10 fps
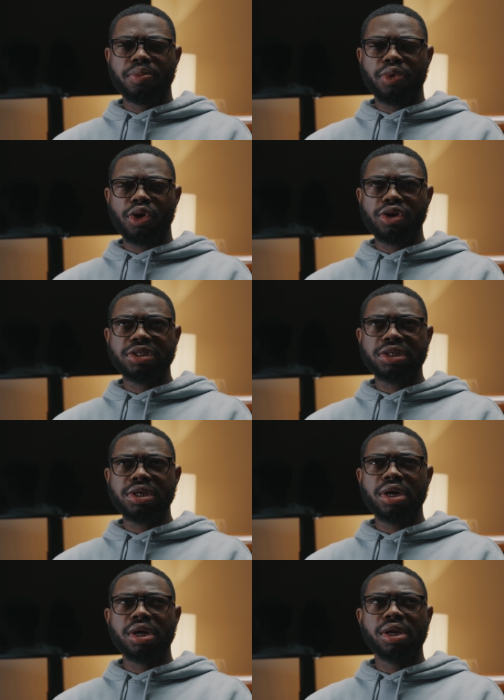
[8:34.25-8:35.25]

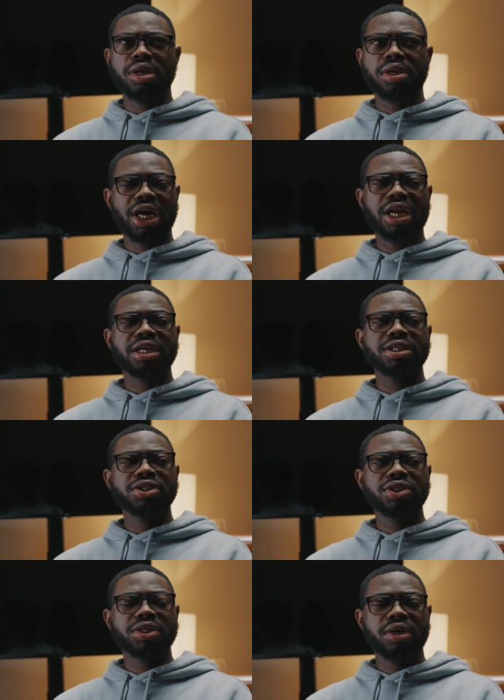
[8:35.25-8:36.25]
personal
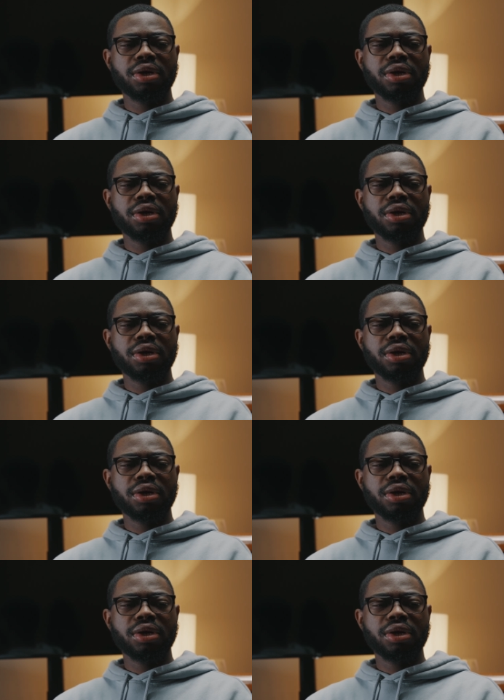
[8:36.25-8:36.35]
challenge,